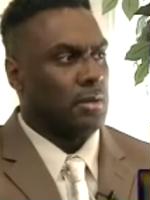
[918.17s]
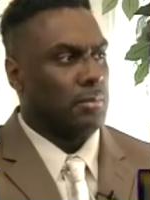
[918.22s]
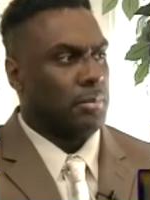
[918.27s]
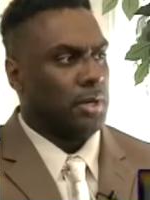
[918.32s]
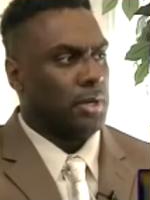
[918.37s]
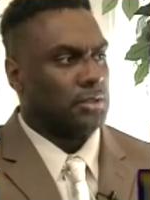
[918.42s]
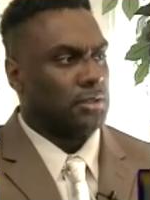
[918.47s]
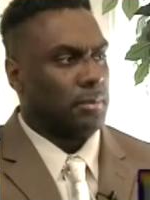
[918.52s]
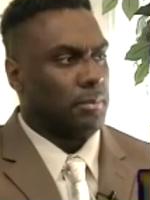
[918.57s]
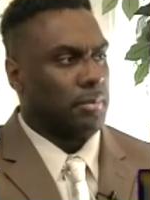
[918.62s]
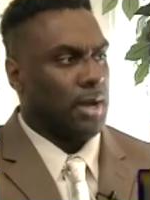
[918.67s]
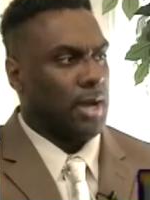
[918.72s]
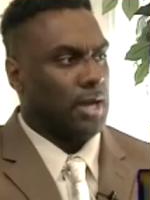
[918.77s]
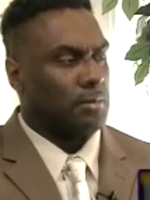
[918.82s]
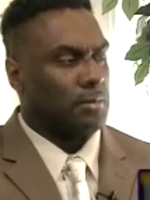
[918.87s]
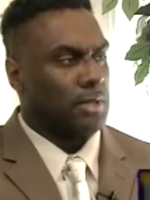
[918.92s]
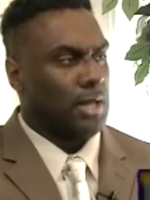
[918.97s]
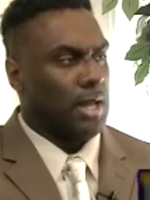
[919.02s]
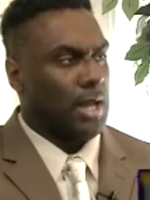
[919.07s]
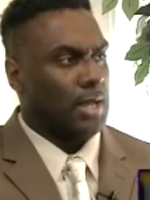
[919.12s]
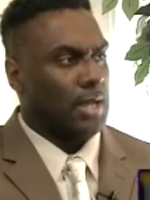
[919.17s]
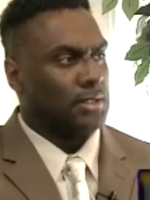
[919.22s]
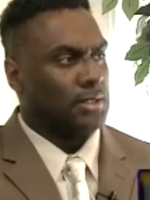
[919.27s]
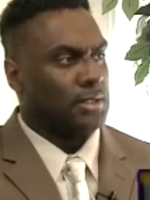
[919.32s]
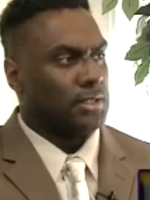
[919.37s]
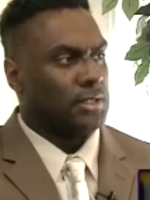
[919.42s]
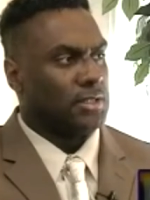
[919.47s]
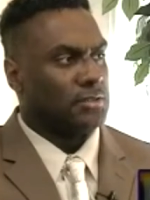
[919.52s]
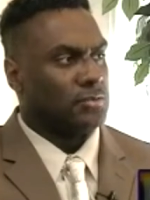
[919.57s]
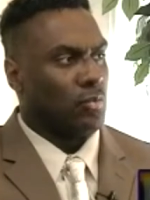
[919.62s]
But the bottom line
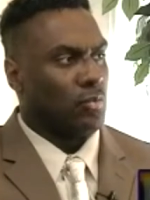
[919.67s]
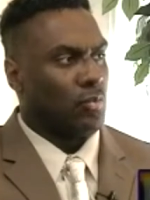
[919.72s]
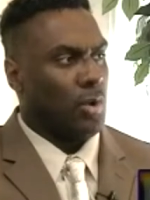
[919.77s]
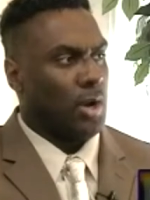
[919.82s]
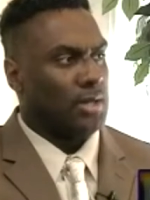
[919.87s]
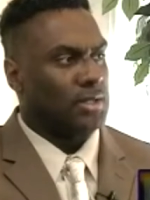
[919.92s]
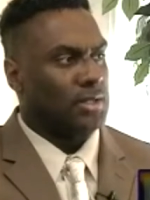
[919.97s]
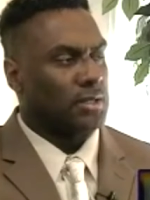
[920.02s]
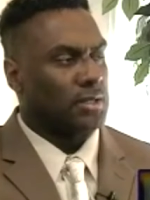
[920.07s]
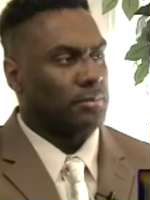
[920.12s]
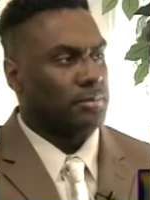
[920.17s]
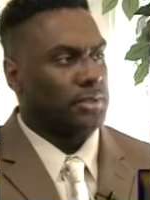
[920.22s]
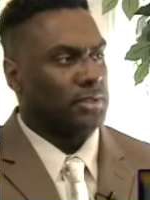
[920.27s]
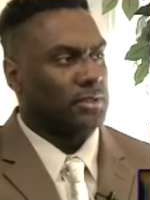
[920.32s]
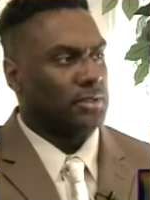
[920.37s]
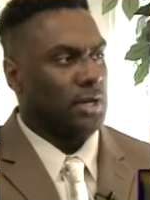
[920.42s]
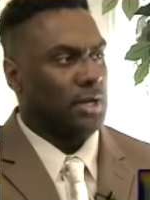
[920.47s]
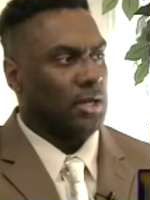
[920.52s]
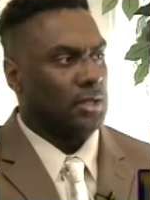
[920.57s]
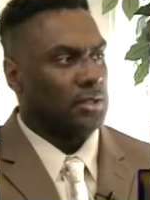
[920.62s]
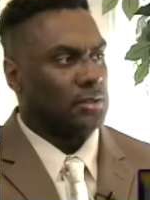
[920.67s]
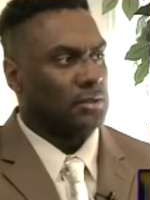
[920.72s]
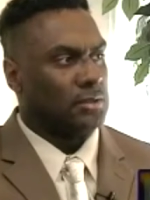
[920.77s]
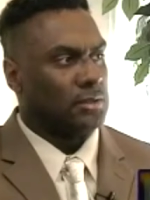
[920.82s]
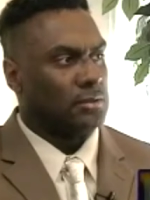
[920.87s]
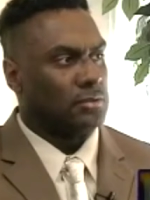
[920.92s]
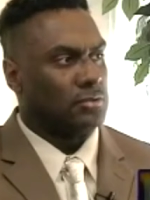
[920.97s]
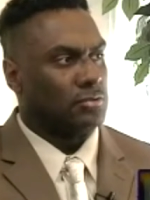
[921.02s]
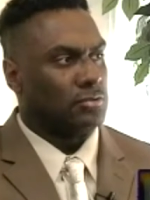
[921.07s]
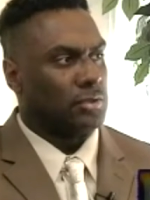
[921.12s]
is what could be done
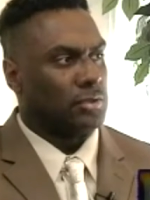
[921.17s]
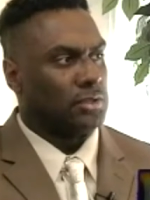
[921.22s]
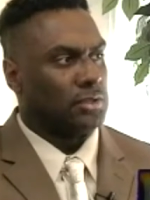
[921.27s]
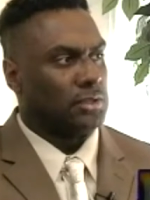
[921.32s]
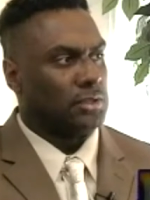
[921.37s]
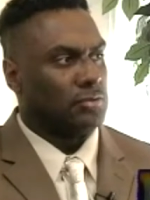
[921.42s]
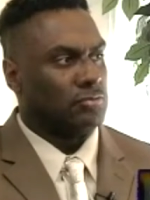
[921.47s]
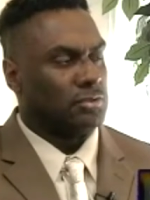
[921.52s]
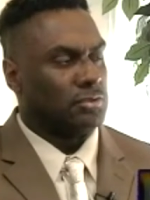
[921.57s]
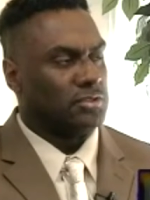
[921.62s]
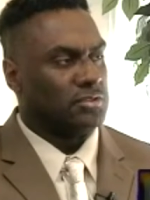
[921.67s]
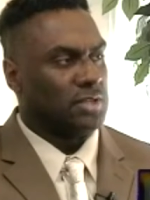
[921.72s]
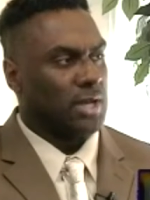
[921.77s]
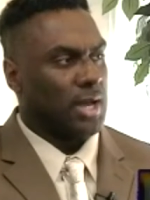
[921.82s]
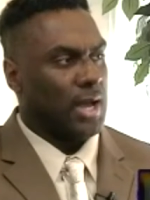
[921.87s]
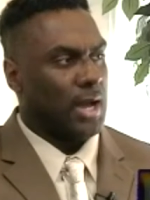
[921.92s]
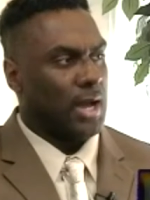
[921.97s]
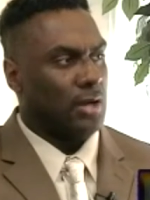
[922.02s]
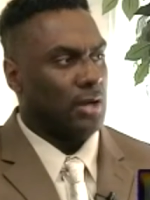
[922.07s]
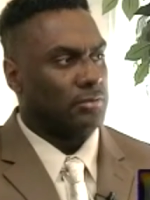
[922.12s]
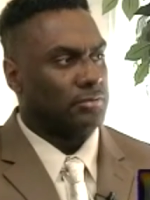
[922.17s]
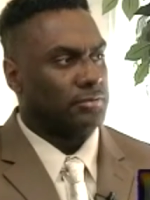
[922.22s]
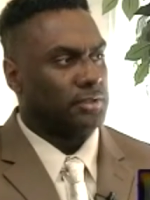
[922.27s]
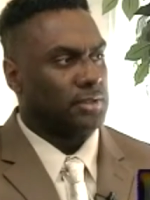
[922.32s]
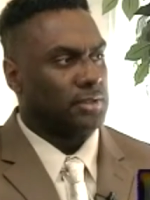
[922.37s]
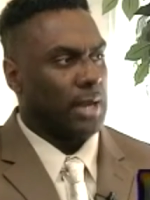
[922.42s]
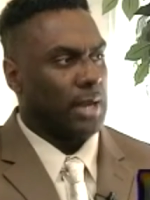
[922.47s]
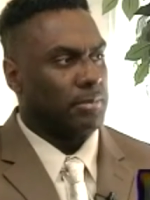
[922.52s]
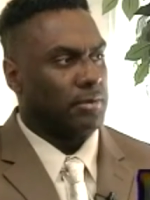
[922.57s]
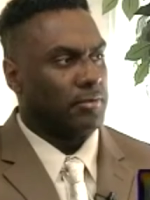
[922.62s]
to really resolve the
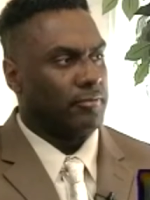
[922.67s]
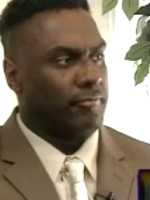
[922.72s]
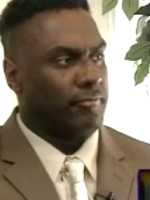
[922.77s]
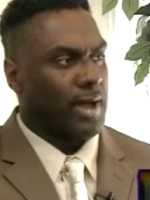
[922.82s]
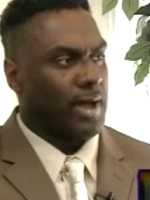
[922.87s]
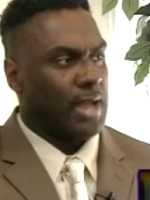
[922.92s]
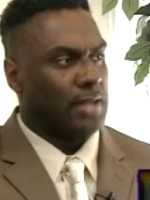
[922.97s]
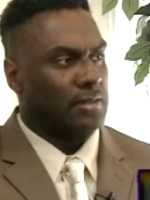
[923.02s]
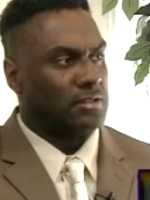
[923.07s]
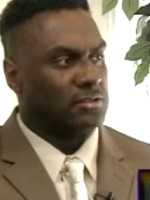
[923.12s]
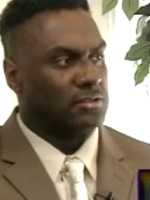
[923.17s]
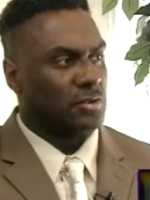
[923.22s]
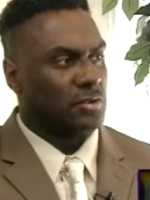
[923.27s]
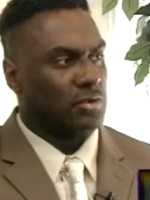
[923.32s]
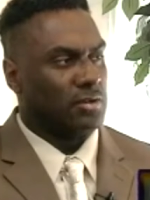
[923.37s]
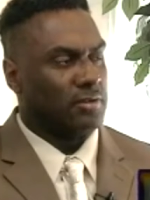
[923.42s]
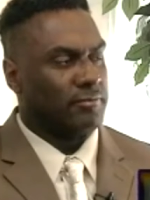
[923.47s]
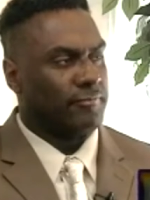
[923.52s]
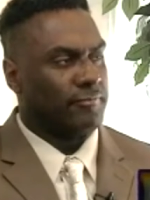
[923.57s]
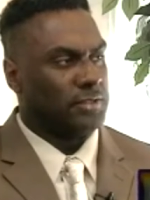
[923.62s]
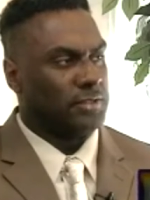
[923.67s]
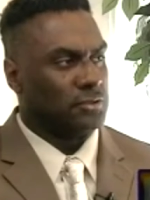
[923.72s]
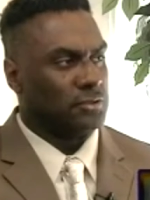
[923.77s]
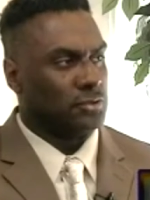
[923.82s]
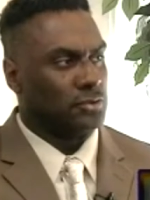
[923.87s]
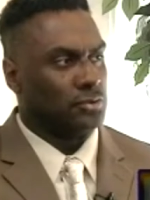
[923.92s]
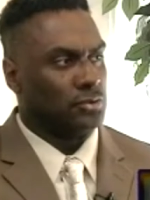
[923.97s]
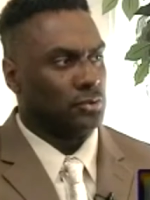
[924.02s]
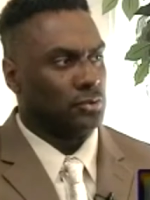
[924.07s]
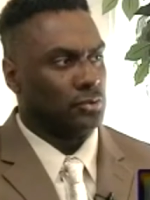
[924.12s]
type of violence on a
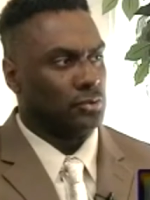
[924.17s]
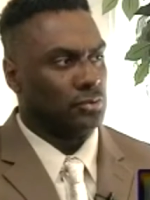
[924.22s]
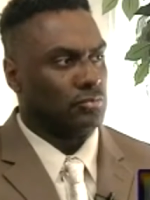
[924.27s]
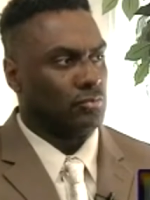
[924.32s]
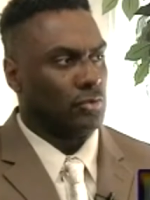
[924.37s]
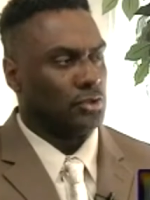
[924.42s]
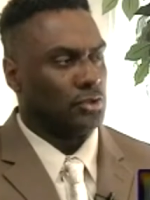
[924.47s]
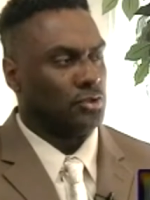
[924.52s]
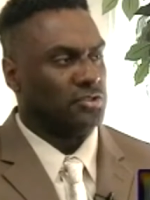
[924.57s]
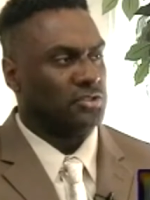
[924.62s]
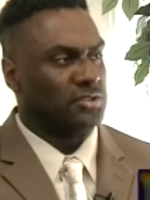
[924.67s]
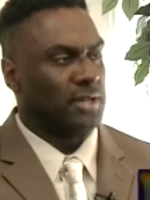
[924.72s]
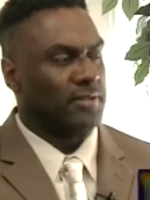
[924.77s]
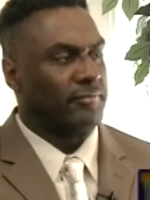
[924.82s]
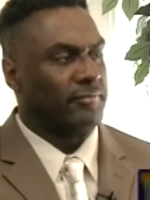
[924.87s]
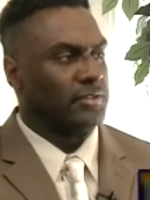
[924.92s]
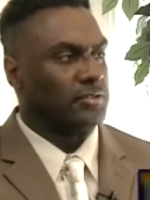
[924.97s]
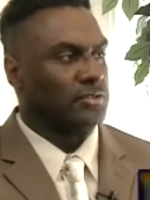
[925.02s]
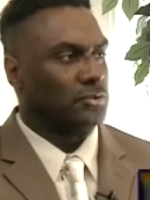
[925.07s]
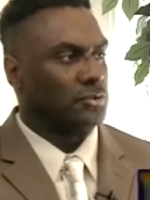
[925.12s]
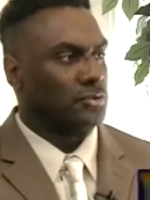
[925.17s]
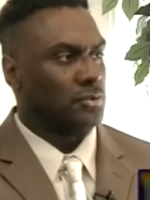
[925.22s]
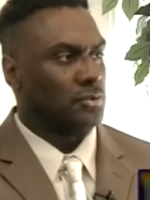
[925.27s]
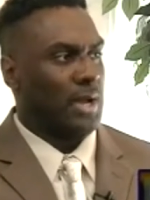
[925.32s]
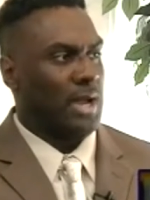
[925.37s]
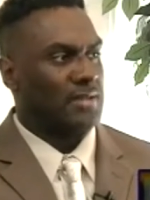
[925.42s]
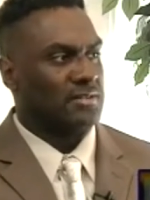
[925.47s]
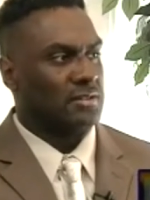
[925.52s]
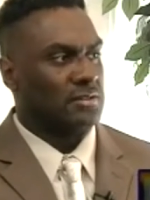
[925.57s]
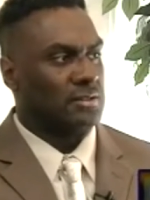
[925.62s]
physical, well, you say physical
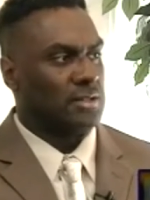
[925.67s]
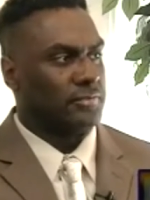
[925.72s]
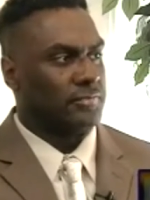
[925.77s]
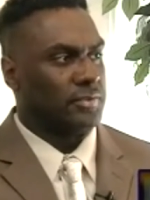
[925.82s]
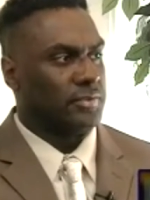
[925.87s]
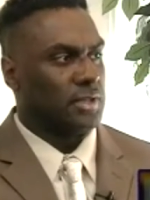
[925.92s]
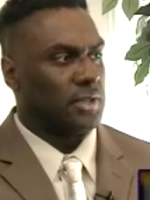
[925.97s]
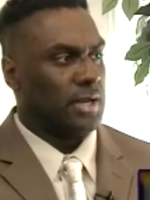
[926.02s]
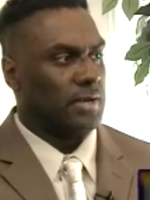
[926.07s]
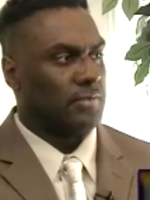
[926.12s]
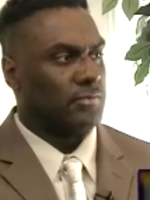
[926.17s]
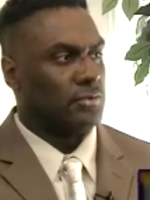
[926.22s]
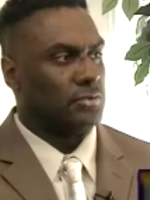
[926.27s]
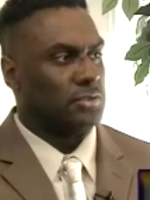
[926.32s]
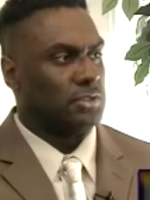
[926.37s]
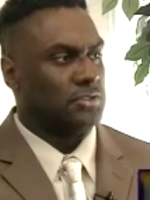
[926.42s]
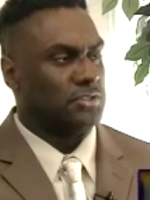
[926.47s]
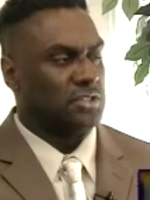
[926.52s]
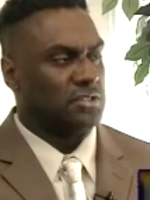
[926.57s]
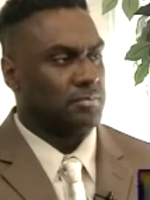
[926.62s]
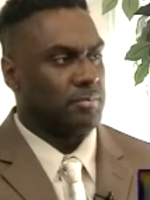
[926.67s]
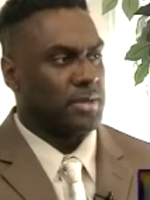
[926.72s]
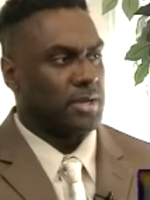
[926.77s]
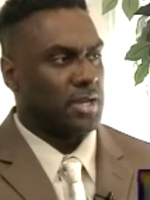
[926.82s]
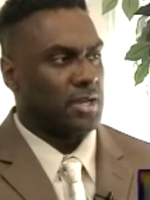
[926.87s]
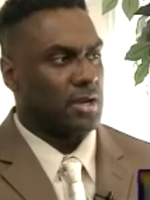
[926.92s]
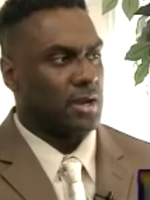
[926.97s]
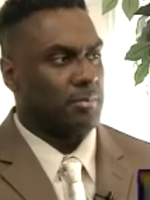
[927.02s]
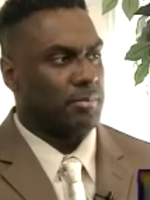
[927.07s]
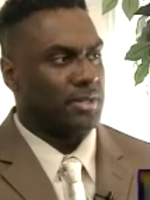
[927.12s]
has a different level than just
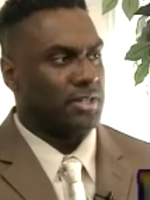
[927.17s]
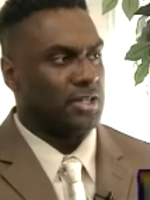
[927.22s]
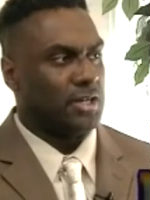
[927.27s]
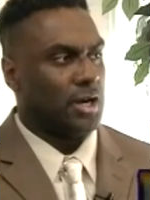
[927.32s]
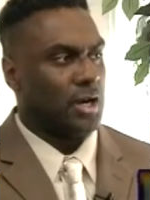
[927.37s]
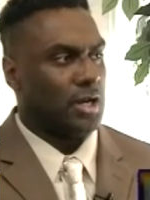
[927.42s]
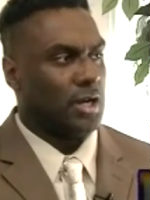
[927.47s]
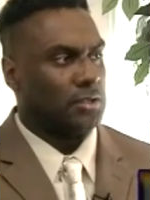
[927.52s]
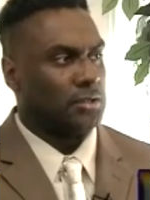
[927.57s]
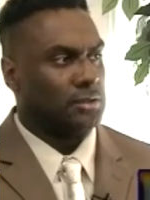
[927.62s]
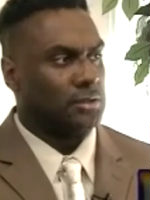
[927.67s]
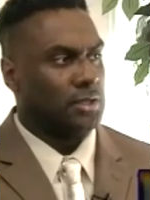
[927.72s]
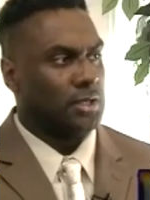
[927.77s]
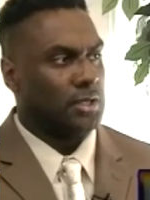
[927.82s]
picking up a gun